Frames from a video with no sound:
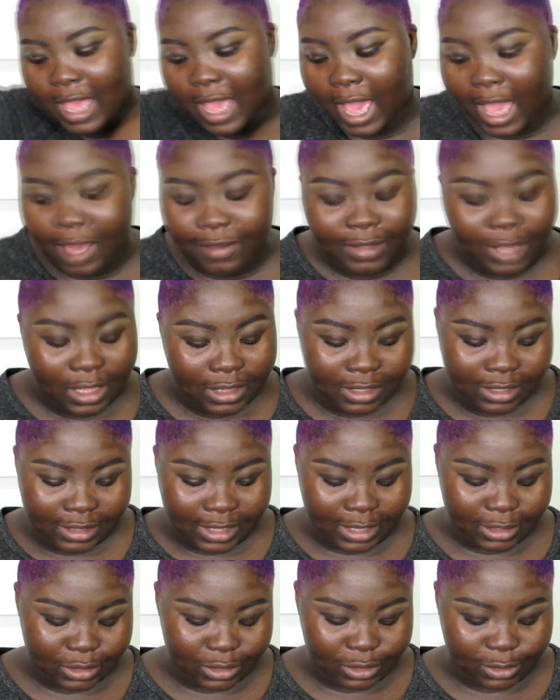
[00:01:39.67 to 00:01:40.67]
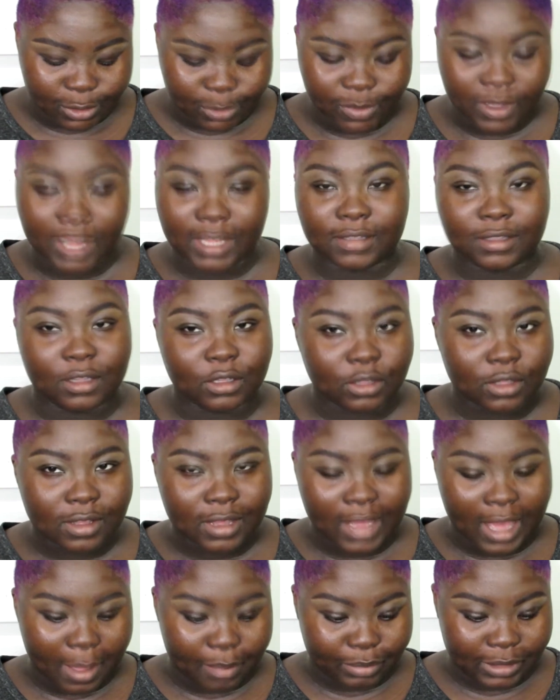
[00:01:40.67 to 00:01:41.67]
I have other things to do, and the
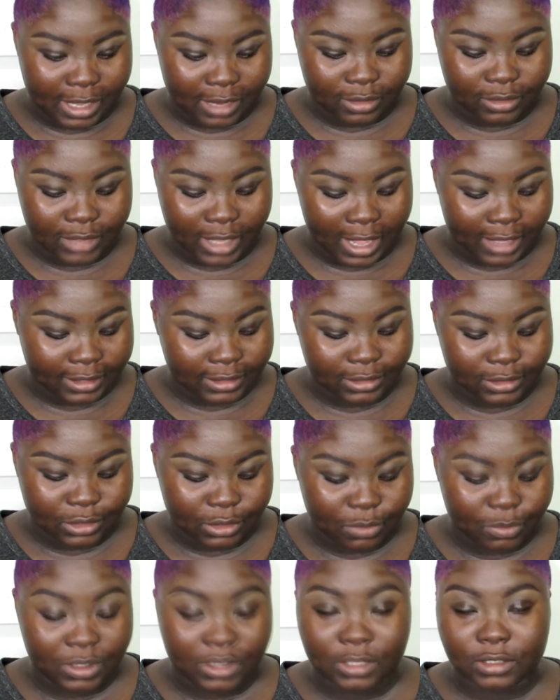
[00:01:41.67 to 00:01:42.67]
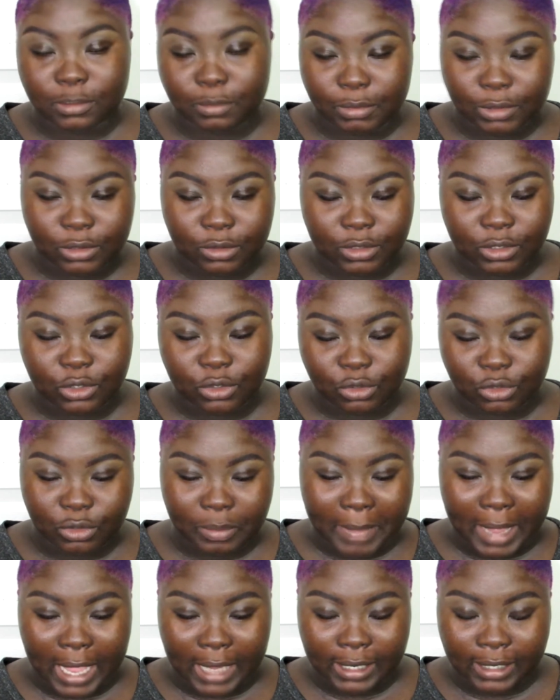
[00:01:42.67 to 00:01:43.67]
look I can do with this blue is too
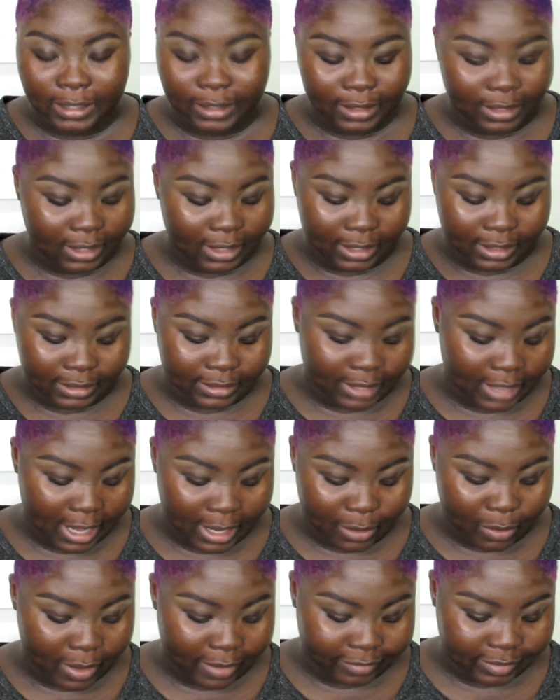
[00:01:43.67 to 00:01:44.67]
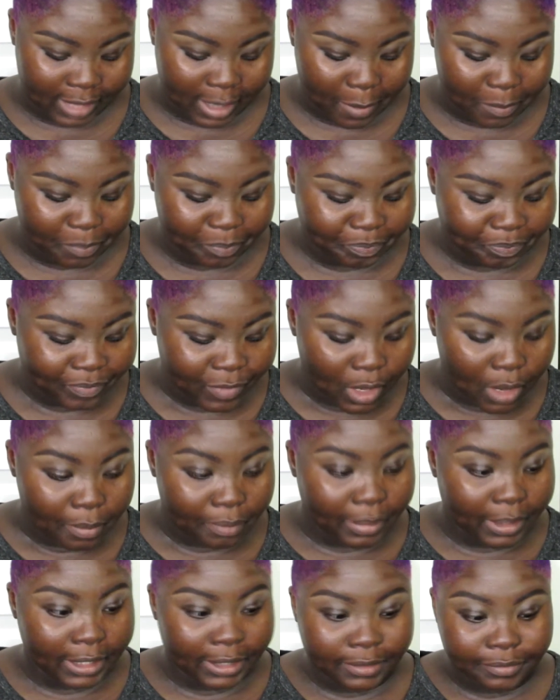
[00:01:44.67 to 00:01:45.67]
dramatic, and I don't have time.
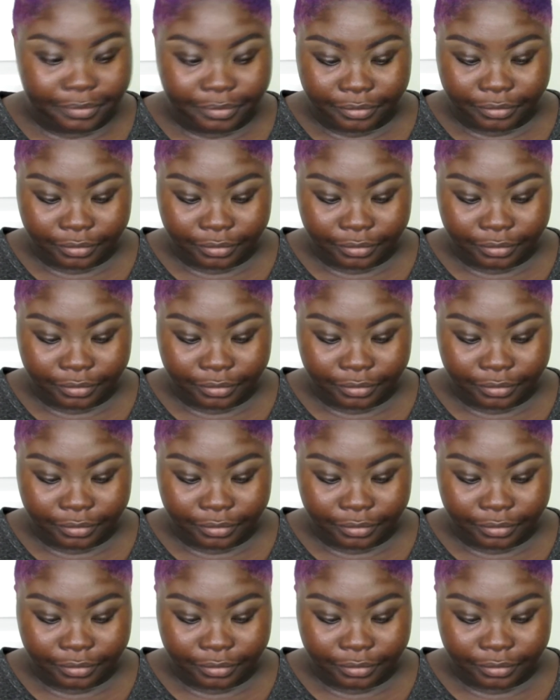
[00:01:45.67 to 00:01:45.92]
But